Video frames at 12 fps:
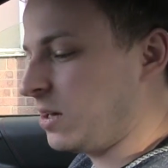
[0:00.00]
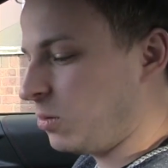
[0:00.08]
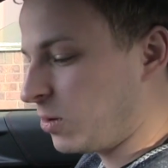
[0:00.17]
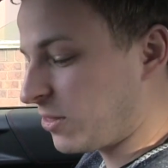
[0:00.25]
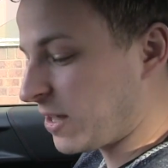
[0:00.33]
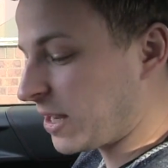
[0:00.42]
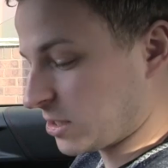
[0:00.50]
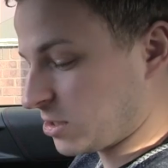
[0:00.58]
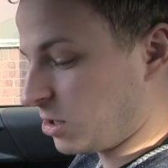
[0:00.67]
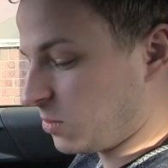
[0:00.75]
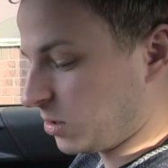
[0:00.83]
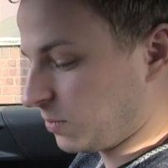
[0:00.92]
we think is
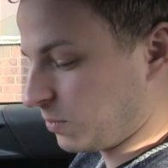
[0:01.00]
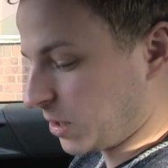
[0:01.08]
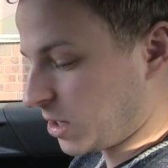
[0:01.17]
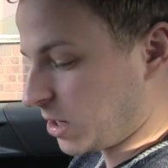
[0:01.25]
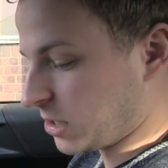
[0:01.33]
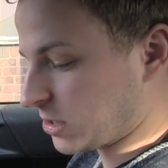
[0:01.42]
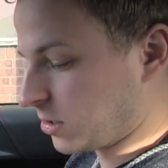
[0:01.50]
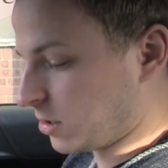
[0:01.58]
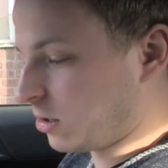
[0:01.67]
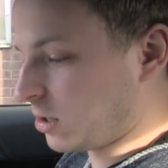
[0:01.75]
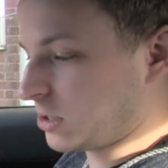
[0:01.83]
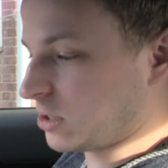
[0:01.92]
normal, because
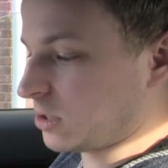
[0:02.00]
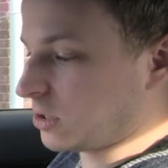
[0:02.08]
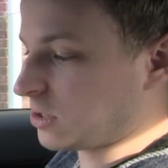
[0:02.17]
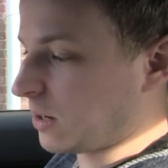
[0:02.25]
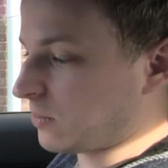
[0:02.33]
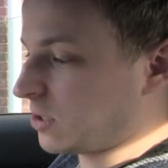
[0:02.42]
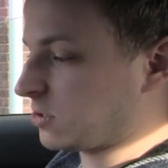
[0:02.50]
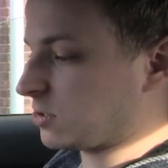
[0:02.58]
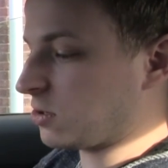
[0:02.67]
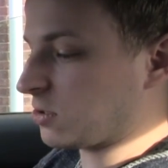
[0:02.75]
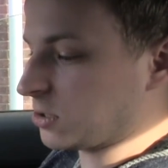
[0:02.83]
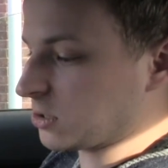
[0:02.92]
according to the Japanese
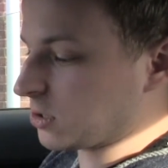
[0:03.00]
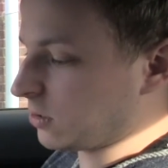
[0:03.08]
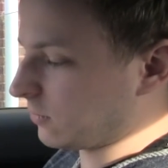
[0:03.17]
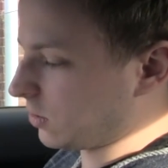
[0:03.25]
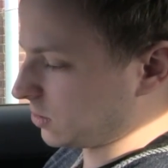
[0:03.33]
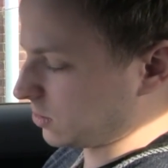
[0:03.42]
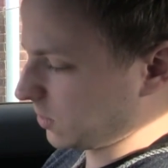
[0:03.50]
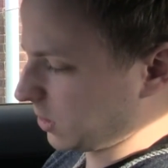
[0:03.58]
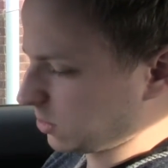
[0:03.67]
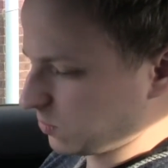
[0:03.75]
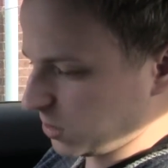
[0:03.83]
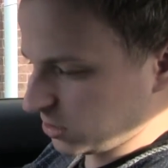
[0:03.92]
instructions that have got some
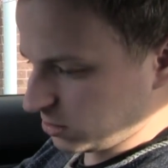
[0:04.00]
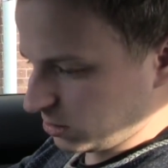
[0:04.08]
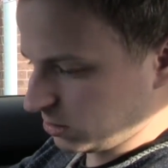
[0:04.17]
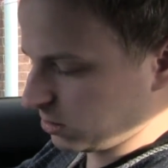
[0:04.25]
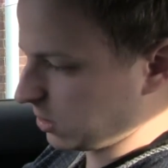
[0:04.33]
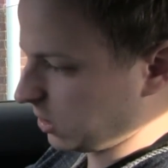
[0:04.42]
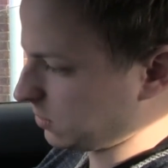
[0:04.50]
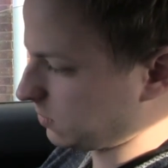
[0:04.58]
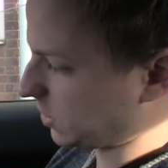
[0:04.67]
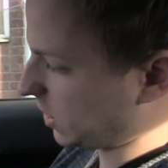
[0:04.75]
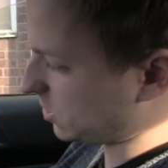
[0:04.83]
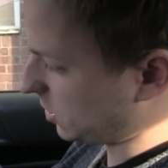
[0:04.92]
English bits kind of
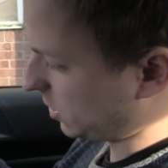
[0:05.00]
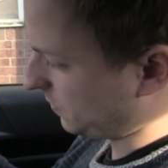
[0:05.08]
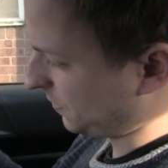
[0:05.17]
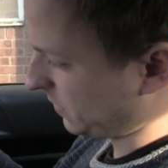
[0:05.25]
sketchily,